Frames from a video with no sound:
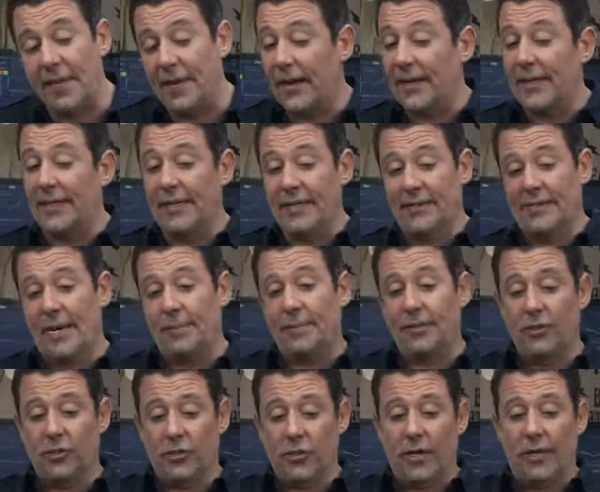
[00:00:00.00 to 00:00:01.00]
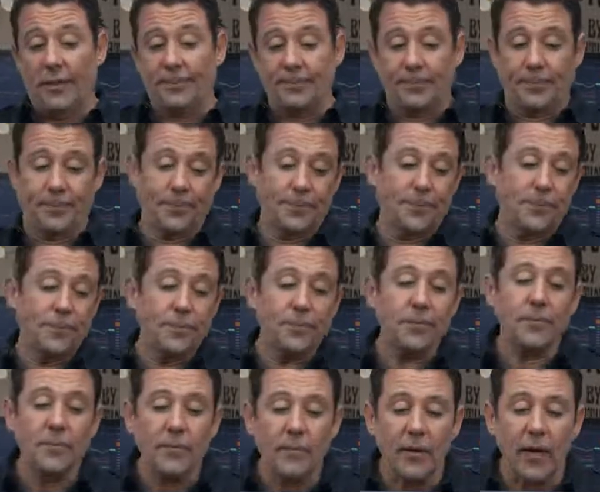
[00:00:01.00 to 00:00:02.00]
and then I can examine the chart.
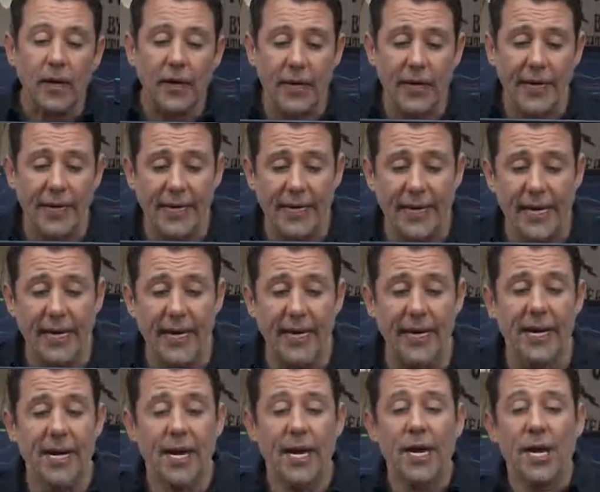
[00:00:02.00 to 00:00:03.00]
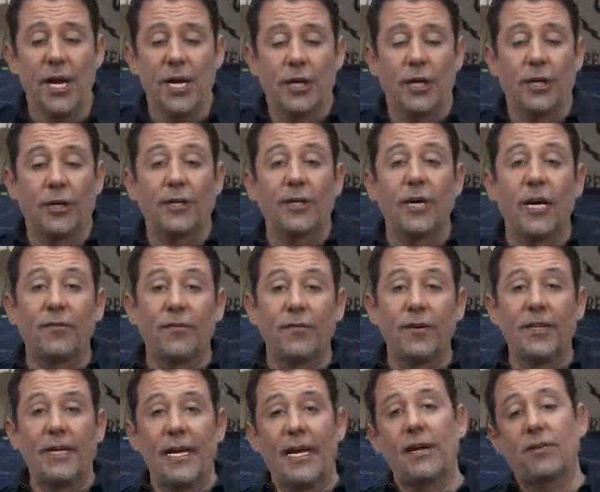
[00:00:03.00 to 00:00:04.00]
Clearly here, you're looking over
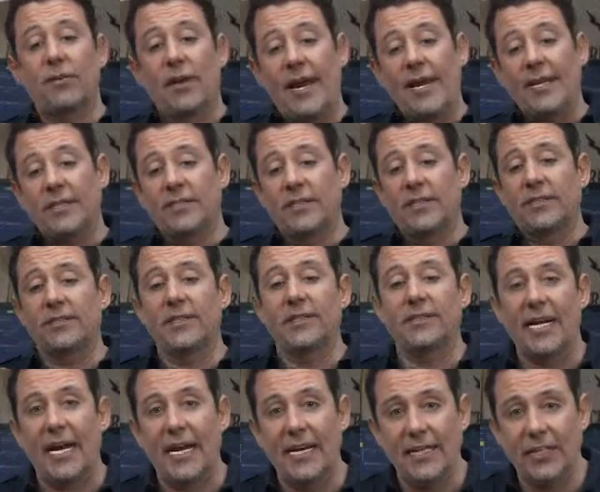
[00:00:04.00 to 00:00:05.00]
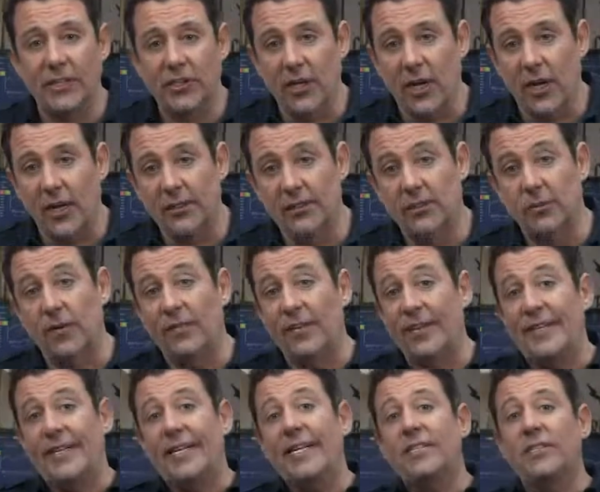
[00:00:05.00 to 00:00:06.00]
a year range. This is a daily chart, so I've
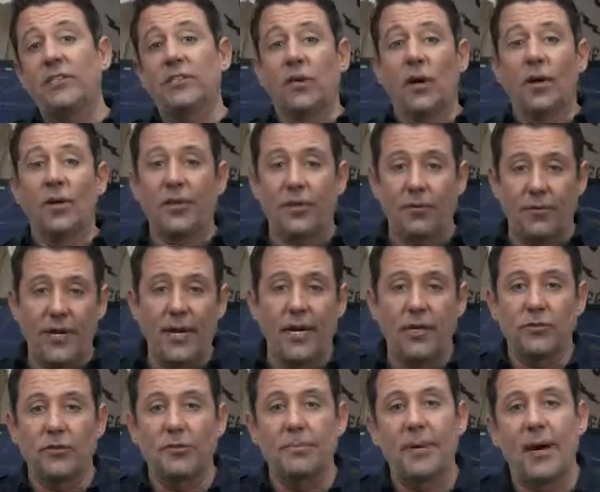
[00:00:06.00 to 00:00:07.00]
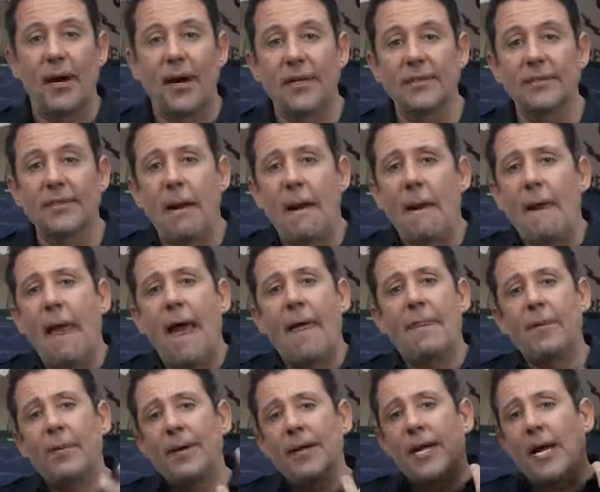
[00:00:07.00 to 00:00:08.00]
at least got 300 bars.
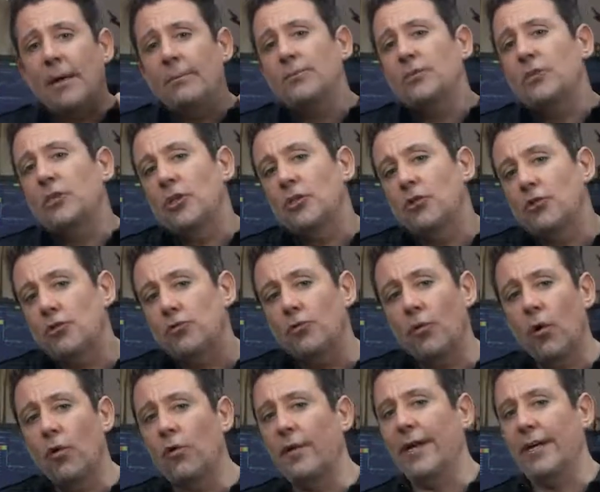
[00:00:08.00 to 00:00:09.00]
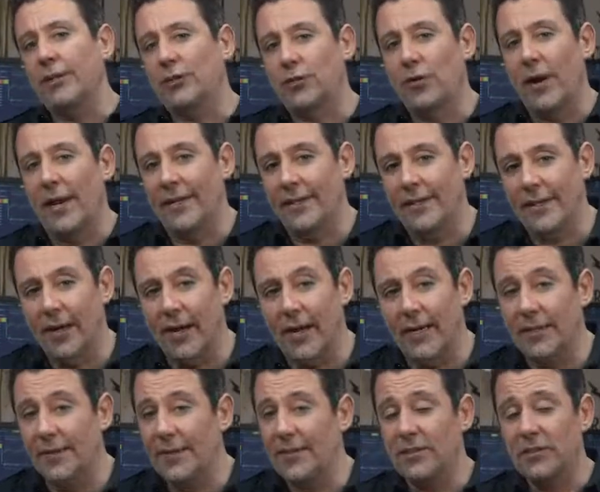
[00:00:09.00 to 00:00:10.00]
And then when it comes to drawing a trend
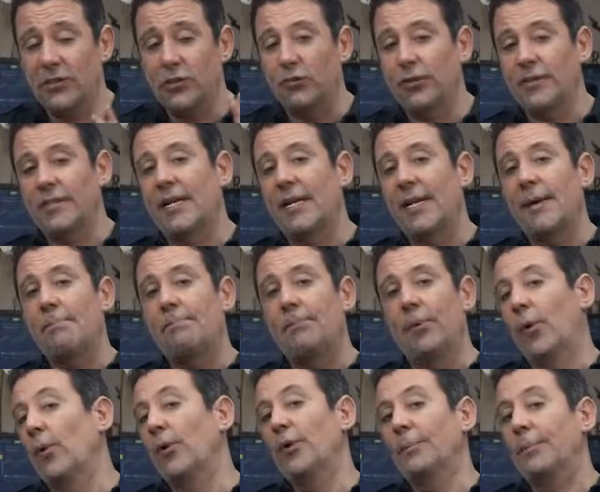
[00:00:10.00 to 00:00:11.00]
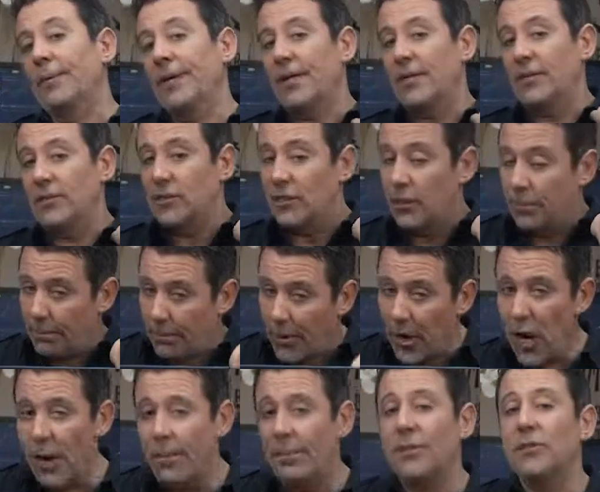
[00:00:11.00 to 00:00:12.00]
line, and this is critically important because the
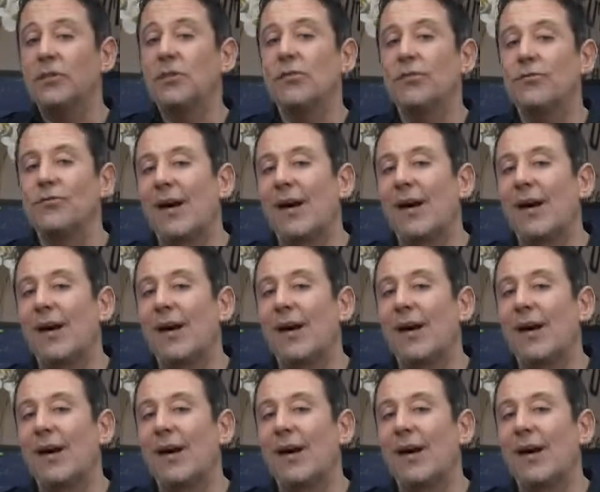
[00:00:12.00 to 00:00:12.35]
purpose of